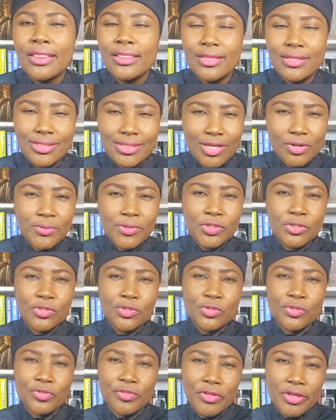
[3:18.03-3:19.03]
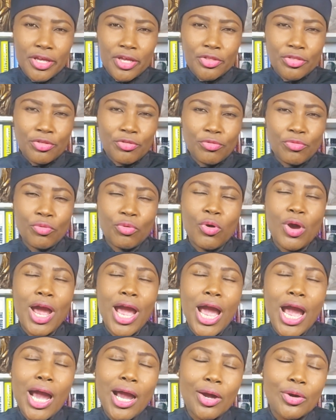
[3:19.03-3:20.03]
This helps you to think through
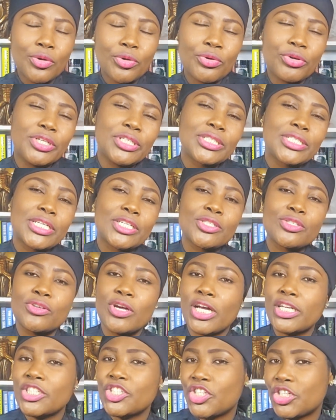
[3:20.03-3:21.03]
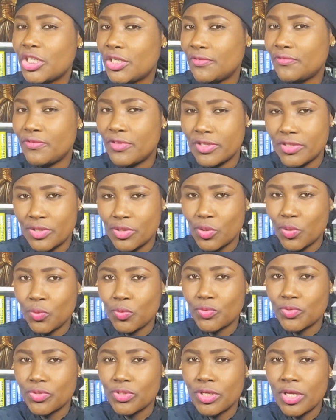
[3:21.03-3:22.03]
how you intend to achieve these
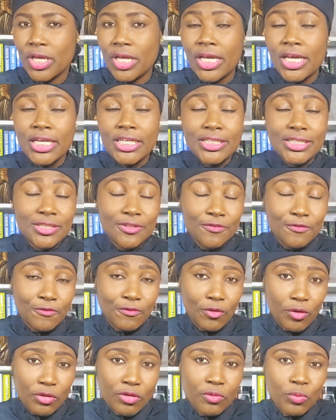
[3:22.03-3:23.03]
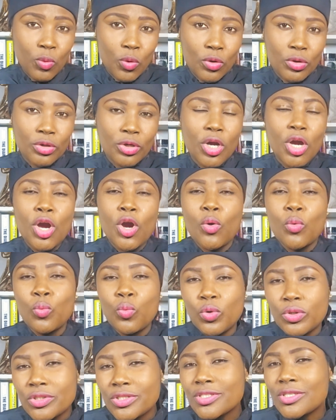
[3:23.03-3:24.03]
goals. The fourth one,
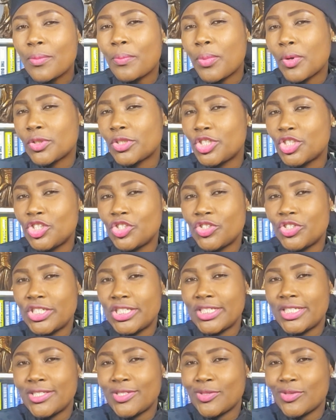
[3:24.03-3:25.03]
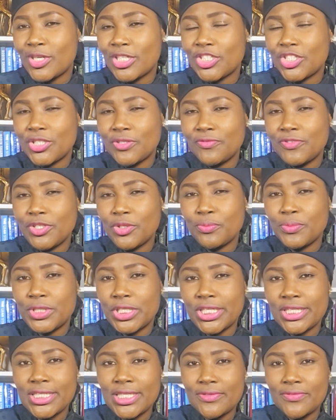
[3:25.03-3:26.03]
whose support do you need to achieve the
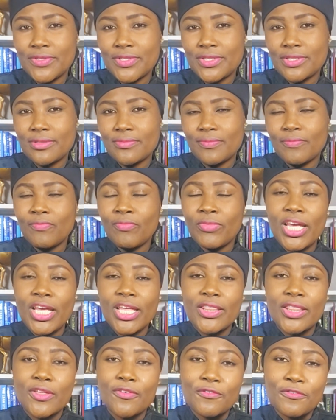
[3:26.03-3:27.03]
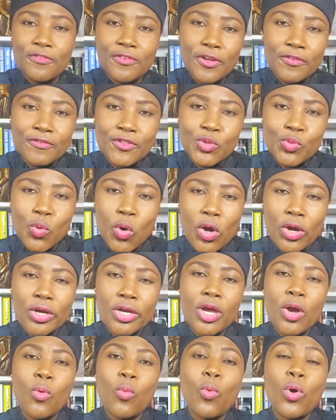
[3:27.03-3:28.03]
objectives? The fifth
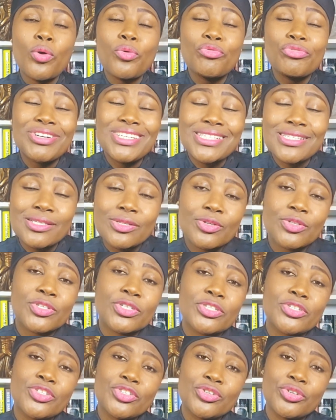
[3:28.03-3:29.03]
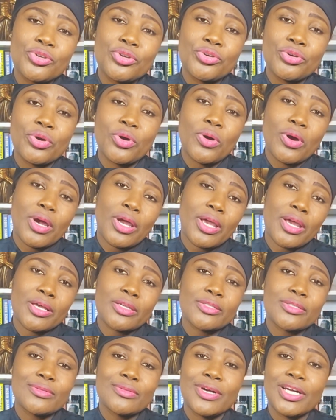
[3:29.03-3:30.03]
one, what resources do you
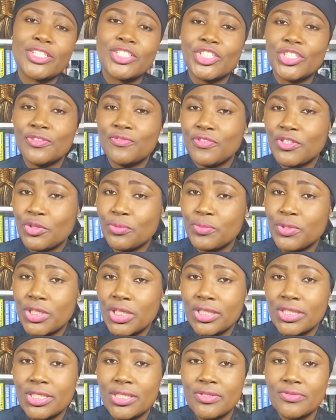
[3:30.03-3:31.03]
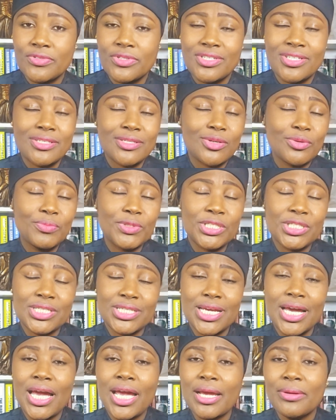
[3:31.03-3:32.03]
require to achieve the objectives? This could be
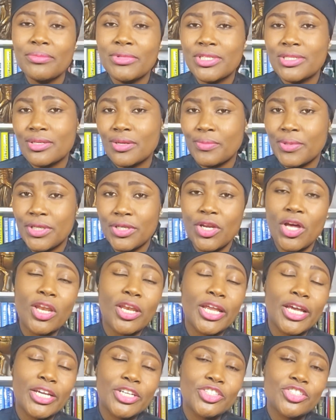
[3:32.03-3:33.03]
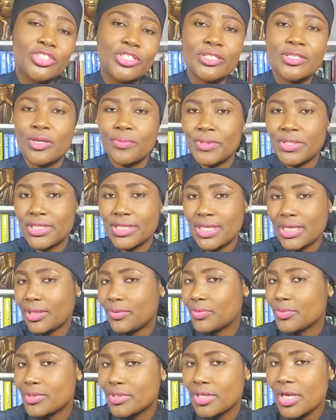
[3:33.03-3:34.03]
time, this could be knowledge, this could be
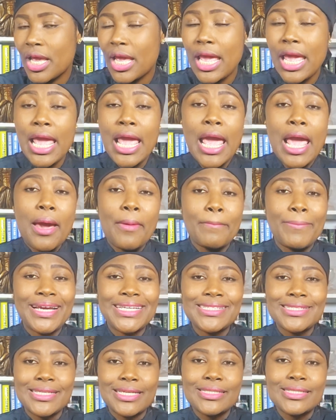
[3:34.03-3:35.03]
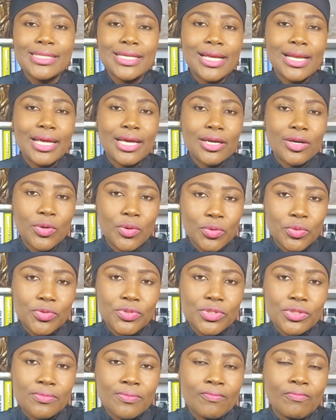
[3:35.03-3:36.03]
skills. By setting clear
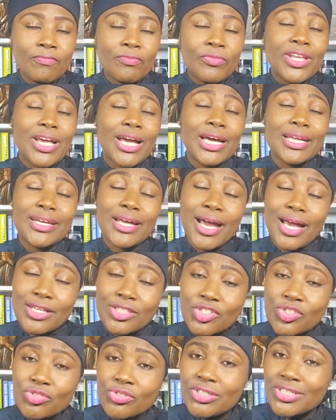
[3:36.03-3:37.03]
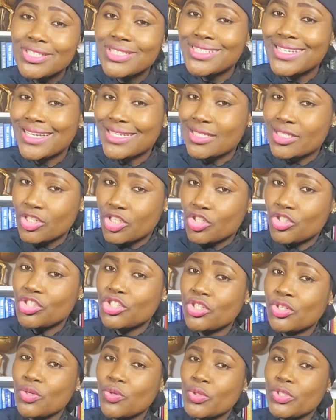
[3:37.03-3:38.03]
goals and answering these
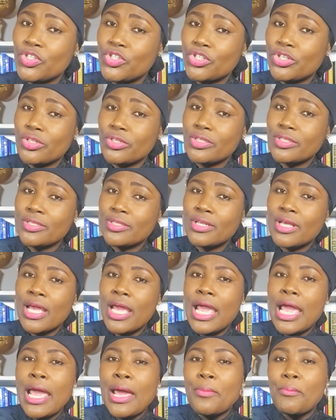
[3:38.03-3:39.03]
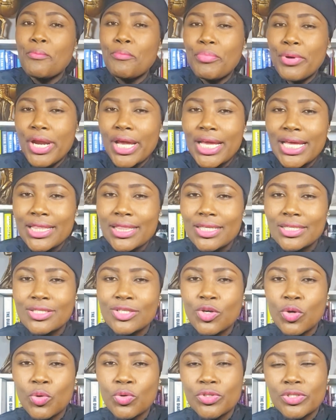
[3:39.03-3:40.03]
execution questions, breaking these
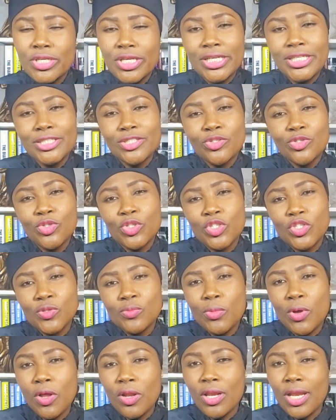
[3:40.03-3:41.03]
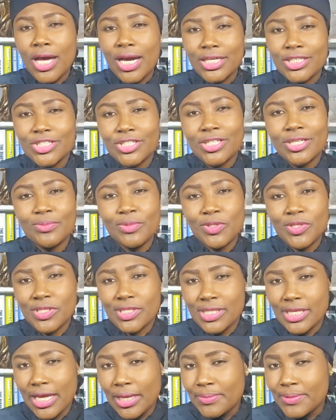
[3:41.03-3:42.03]
goals into small actionable
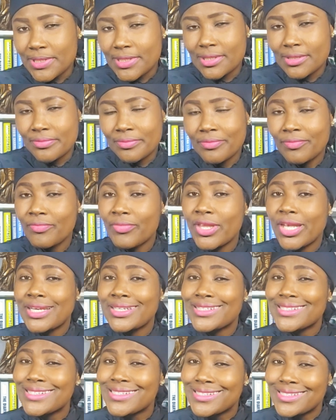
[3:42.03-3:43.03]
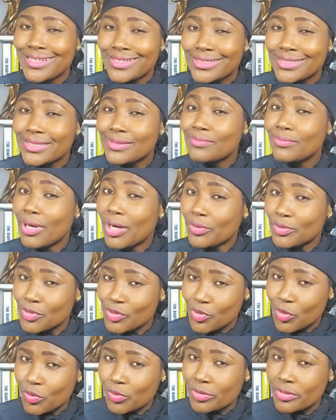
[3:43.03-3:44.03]
steps, setting
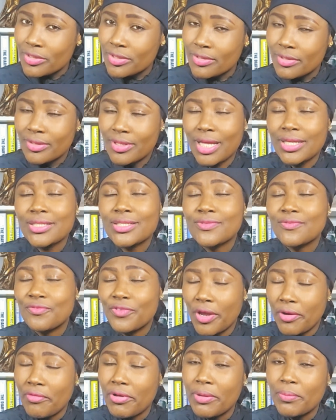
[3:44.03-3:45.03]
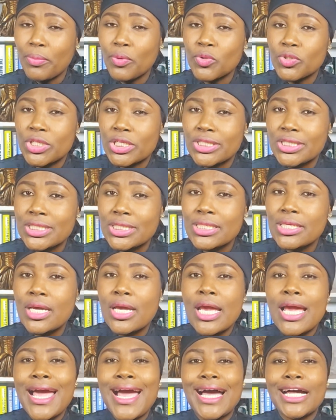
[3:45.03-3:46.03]
milestones, that's very important,
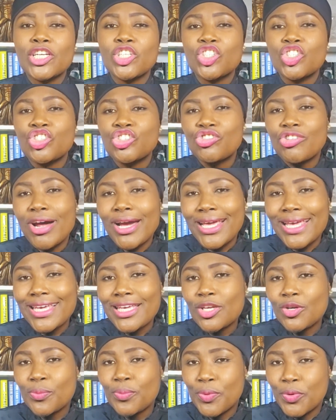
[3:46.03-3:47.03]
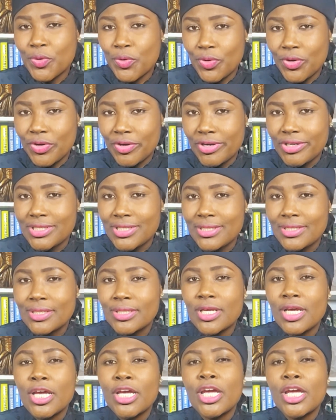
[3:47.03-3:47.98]
and tracking your progress